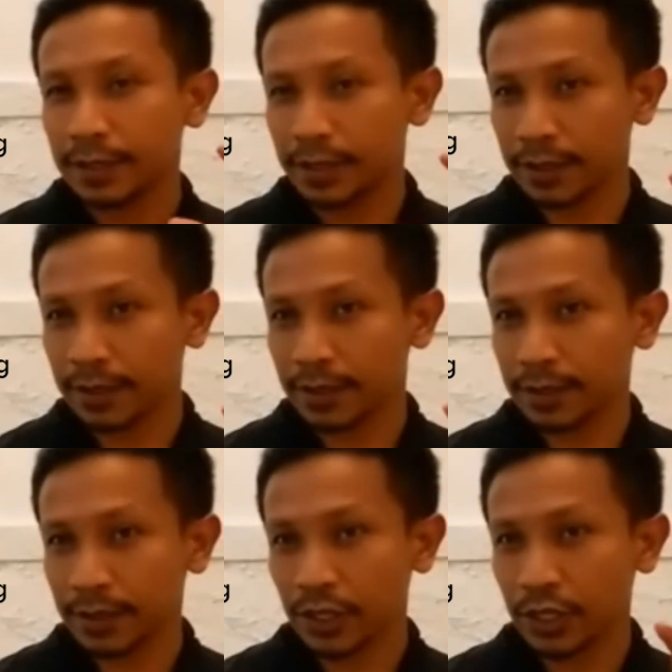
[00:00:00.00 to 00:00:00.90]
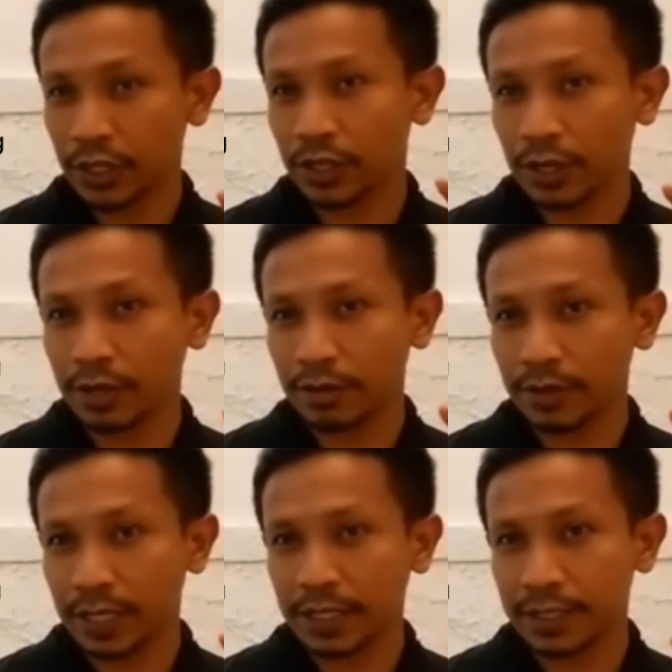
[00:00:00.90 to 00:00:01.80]

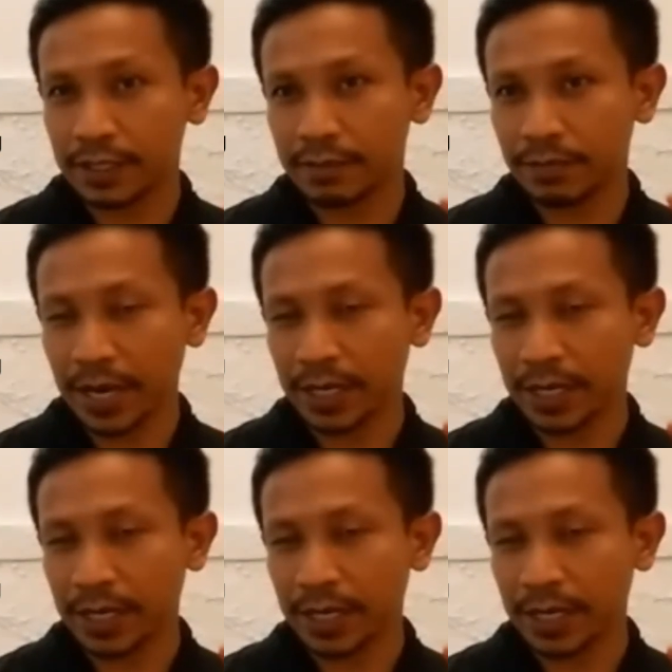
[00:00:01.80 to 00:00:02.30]
this